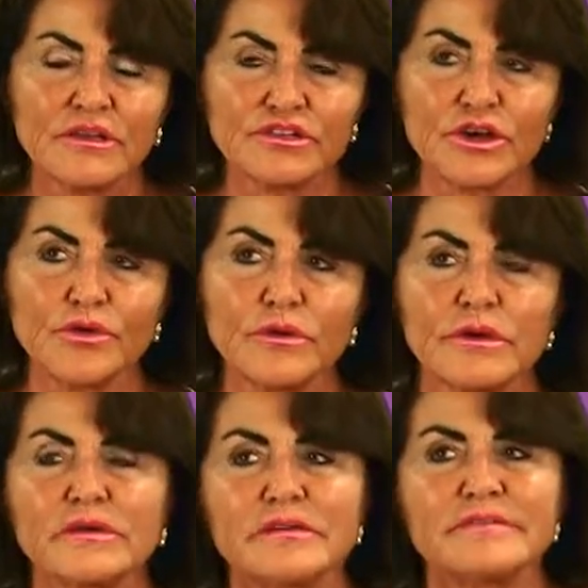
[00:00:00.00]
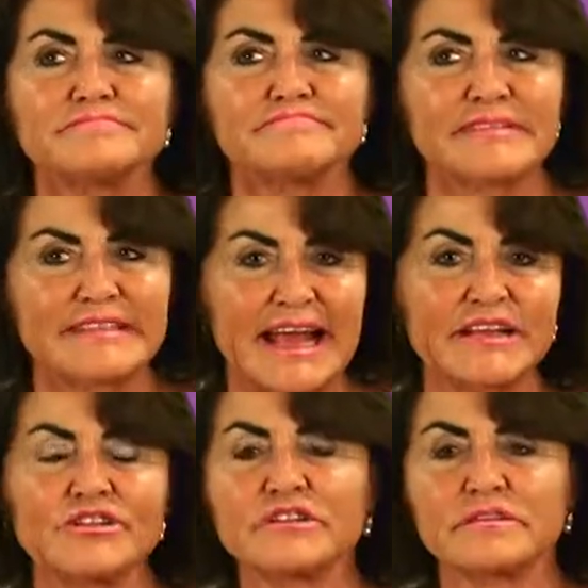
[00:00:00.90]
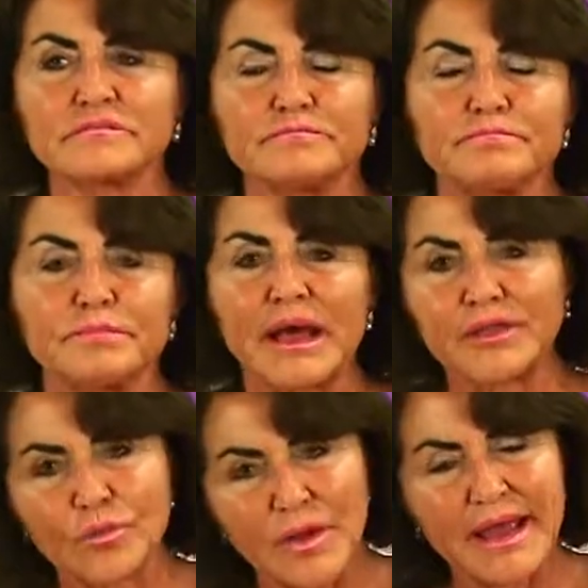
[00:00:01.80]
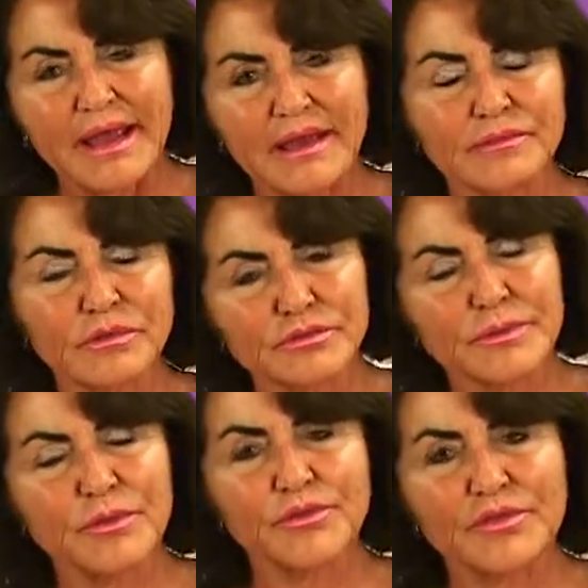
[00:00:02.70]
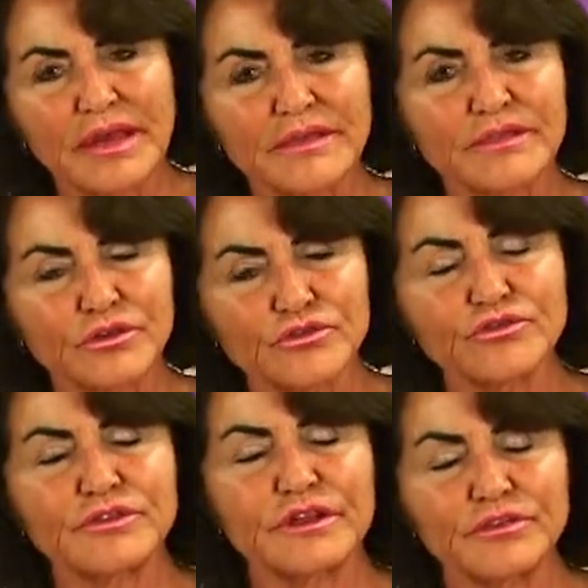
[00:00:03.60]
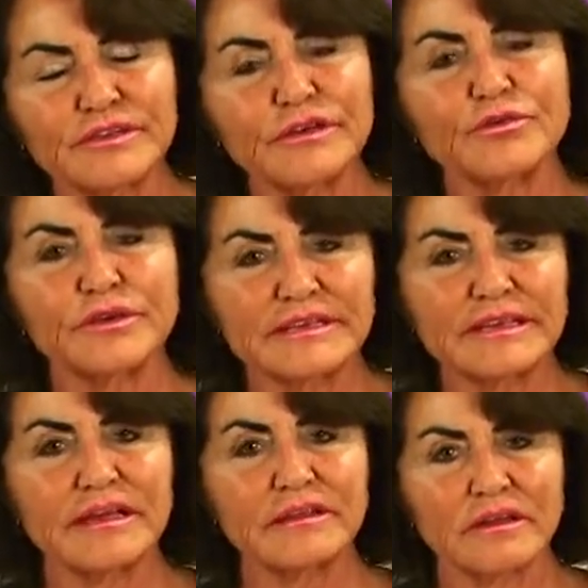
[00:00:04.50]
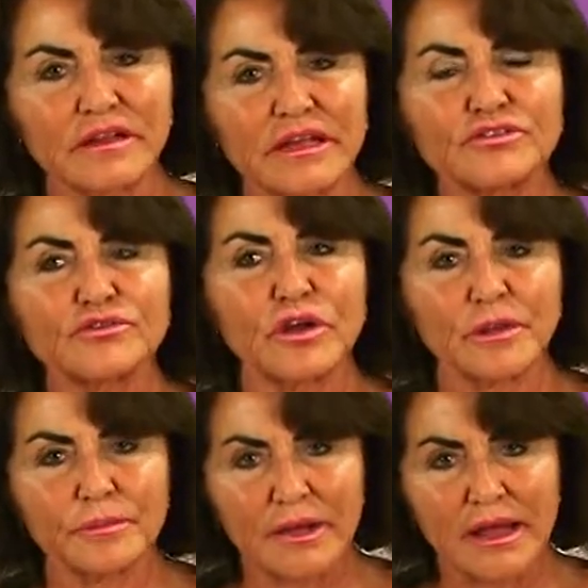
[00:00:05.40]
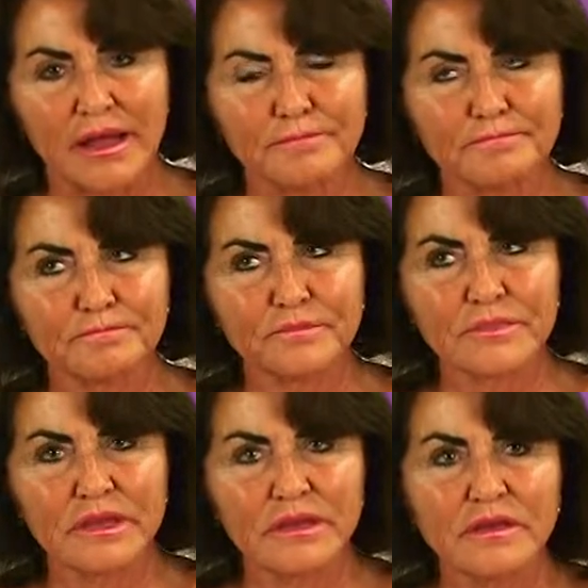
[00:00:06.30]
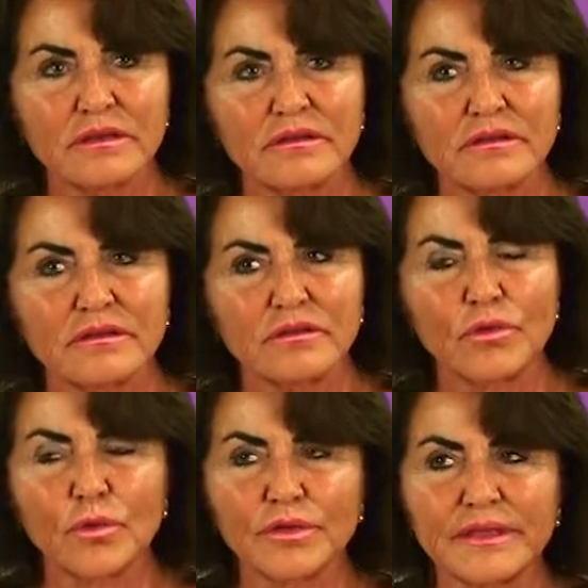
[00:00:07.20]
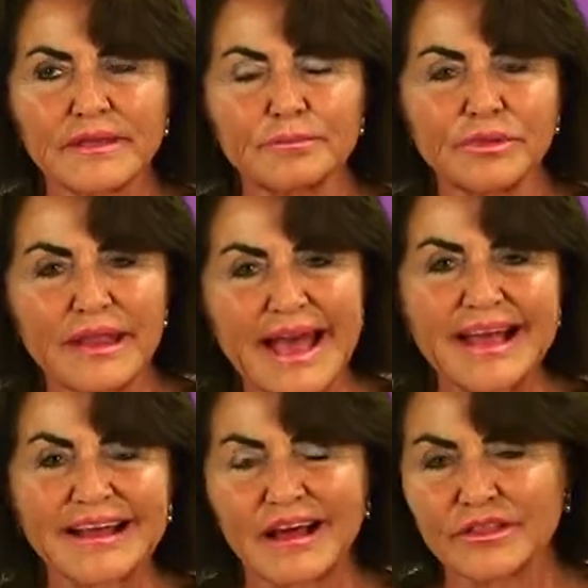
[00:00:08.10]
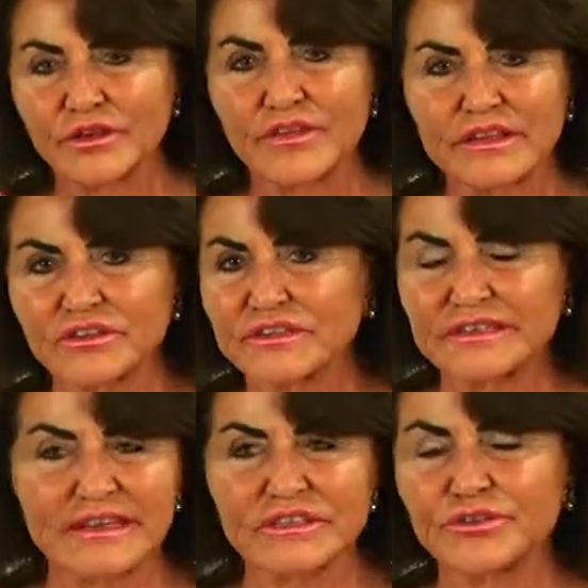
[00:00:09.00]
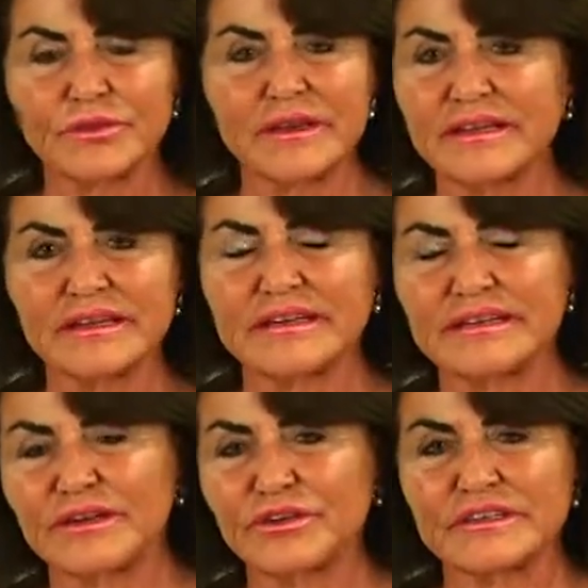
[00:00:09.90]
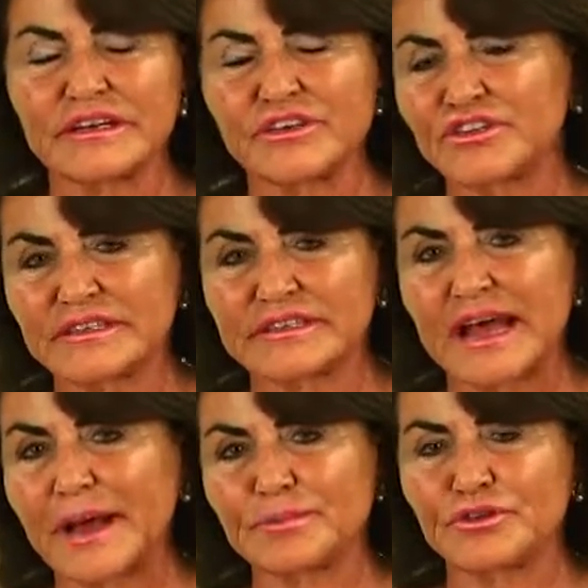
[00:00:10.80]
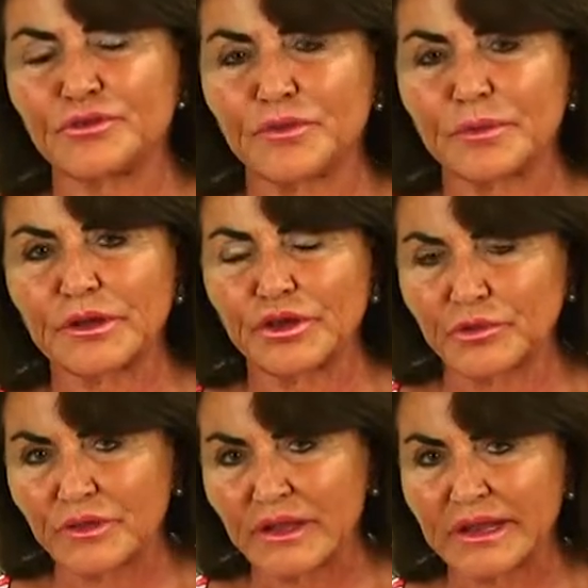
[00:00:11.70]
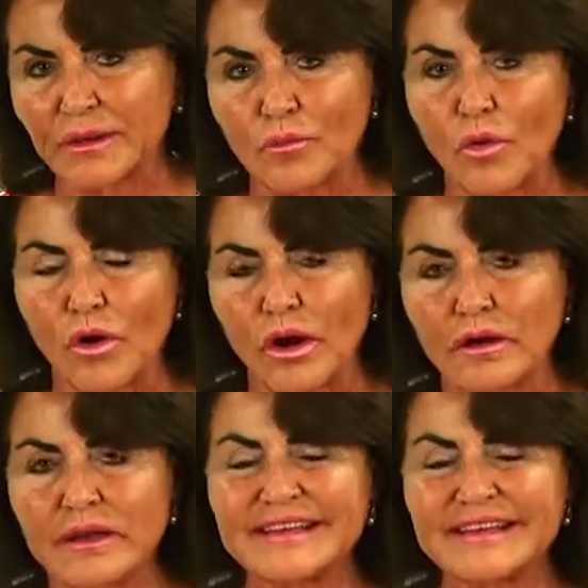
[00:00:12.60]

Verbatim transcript: So statins, by the way, and most people think they're, they're decreasing the cholesterol um, or the plaque on their vessels. It doesn't do anything to decrease it. It just stops you from accumulating more.